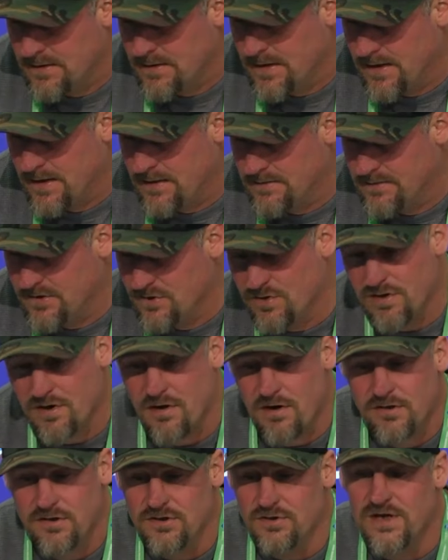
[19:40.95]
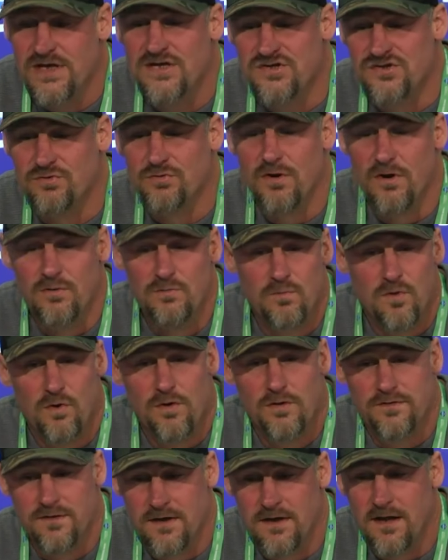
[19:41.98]
and you could argue he's grown
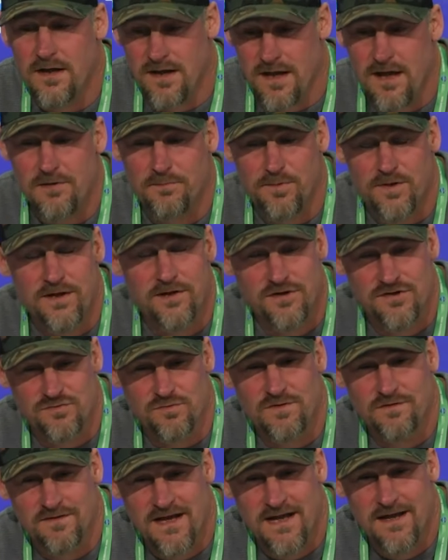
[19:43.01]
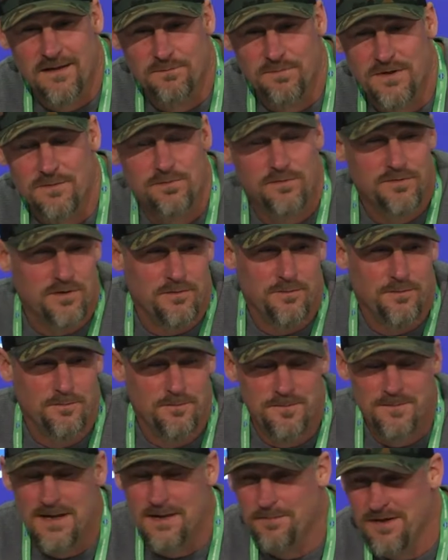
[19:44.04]
more than a lot of players we've had. People don't
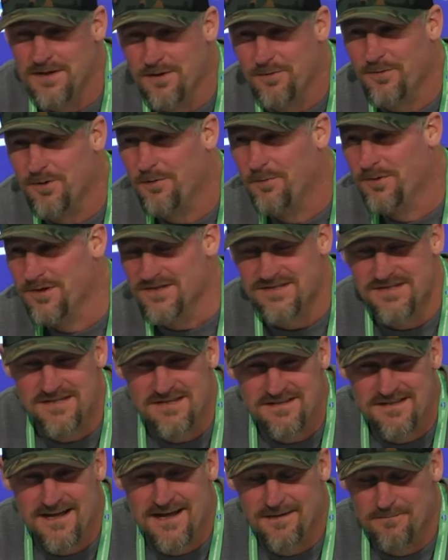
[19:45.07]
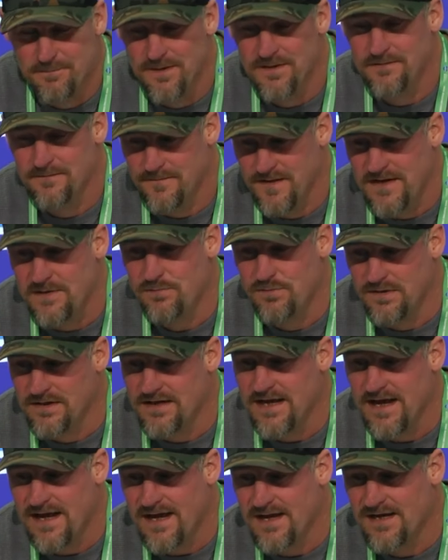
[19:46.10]
maybe don't always see that, but he
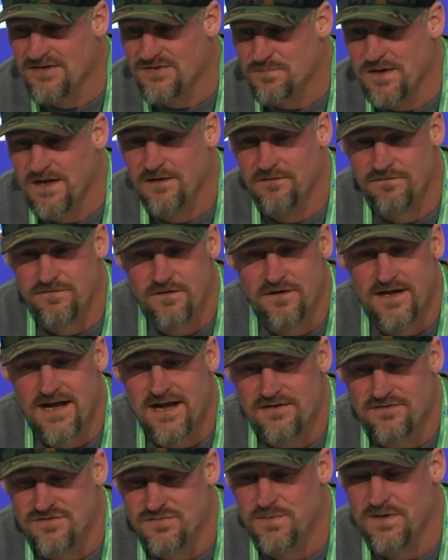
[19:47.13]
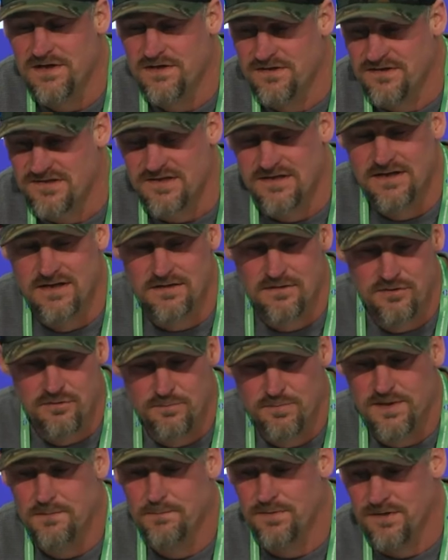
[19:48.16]
really has, man. For a guy who's been in this league a little
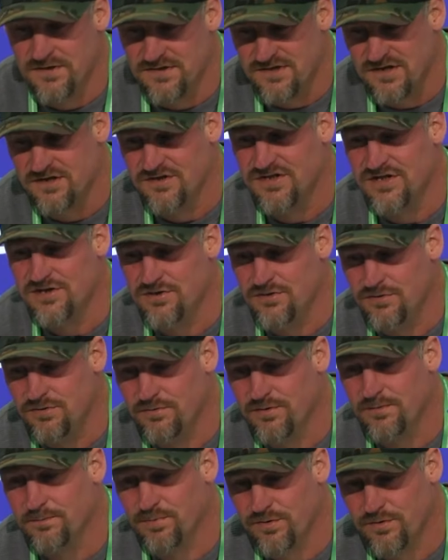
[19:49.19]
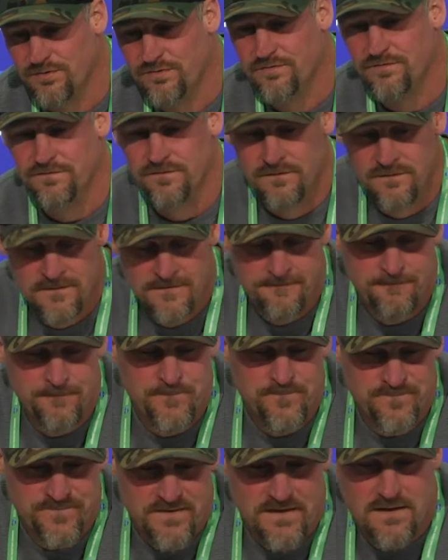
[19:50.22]
bit but has continued to improve,
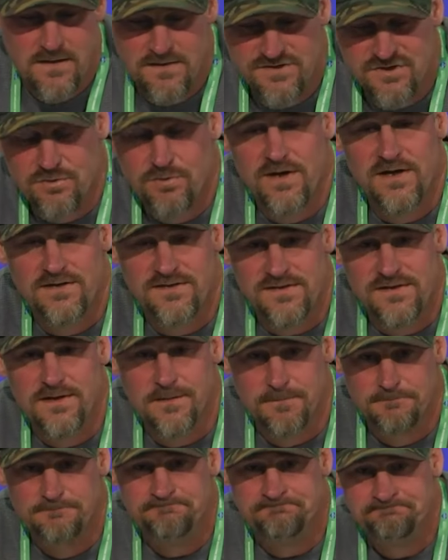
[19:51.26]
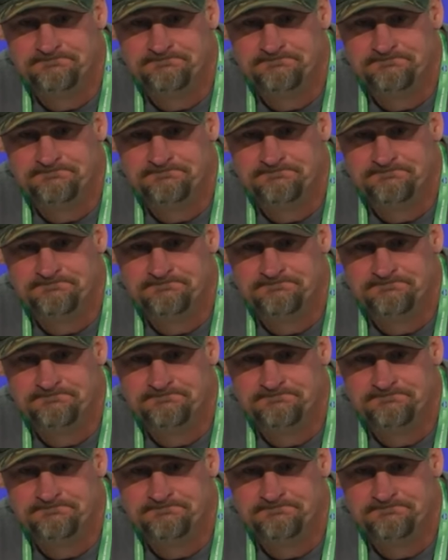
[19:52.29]
uh, it's credit to him.